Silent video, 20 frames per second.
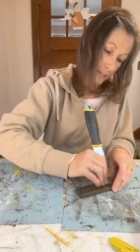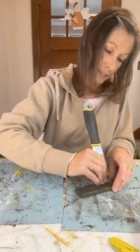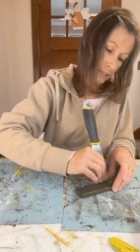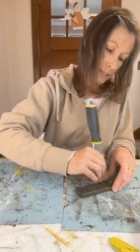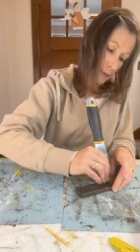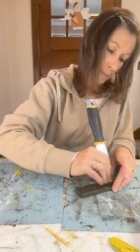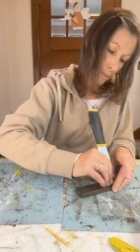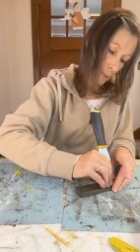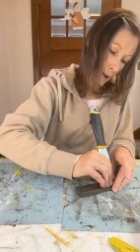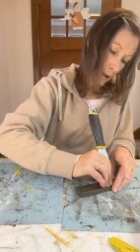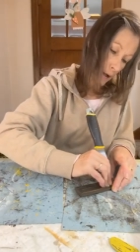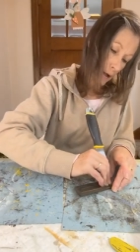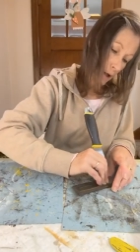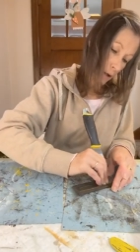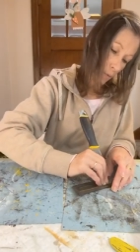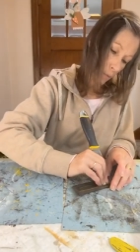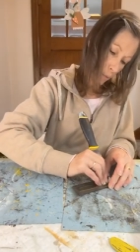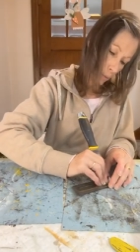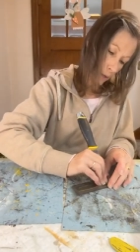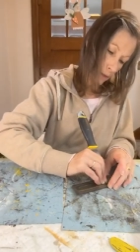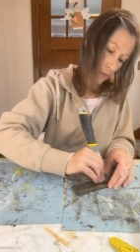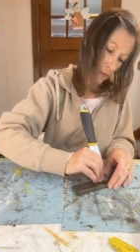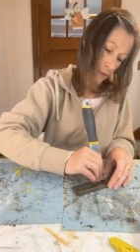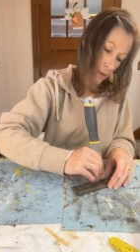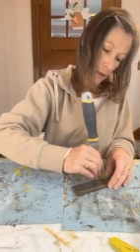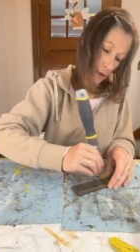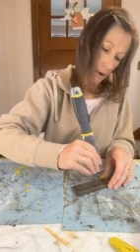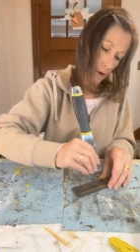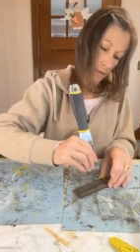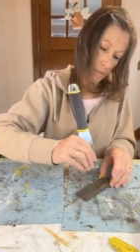Instapot with
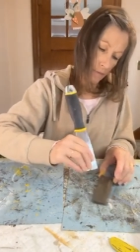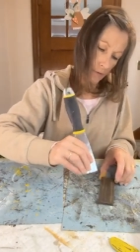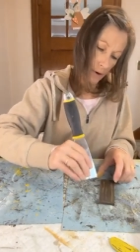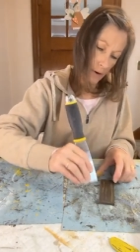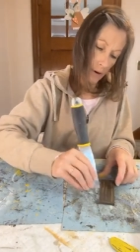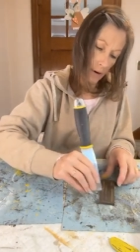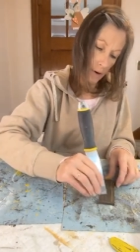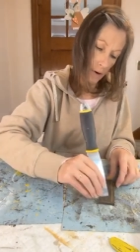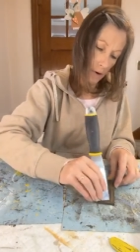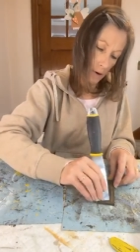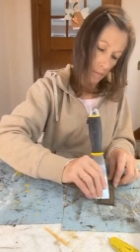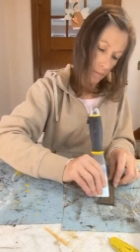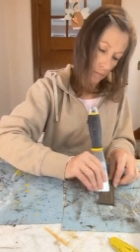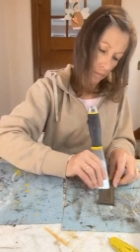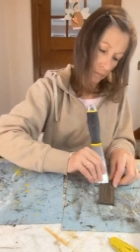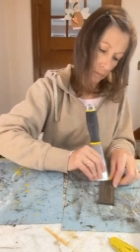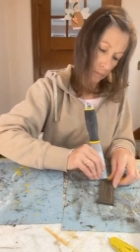the air fryer.